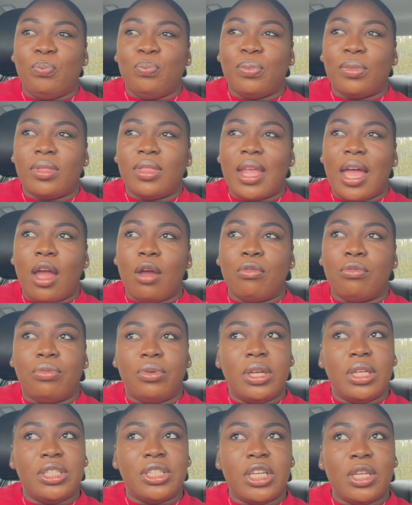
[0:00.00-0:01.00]
not
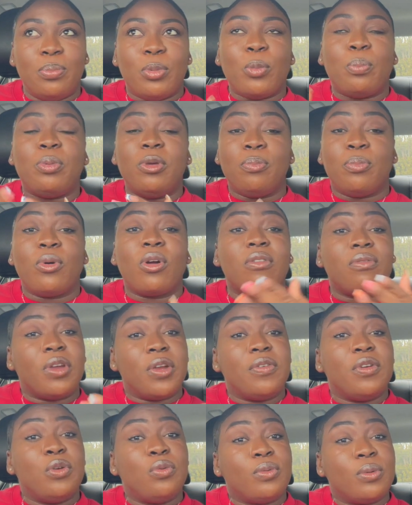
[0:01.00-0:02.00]
rigid, but people are
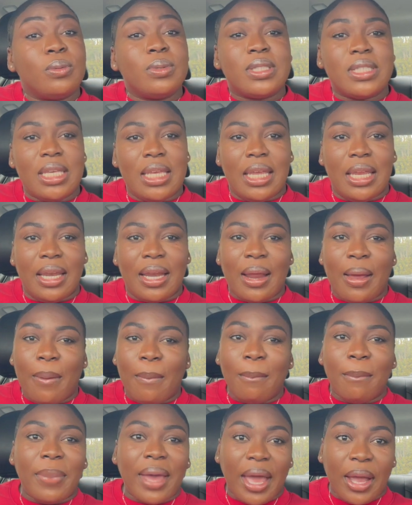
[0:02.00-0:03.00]
very routine
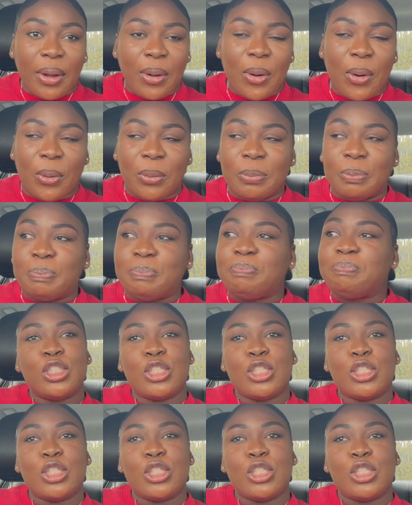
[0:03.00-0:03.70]
back home.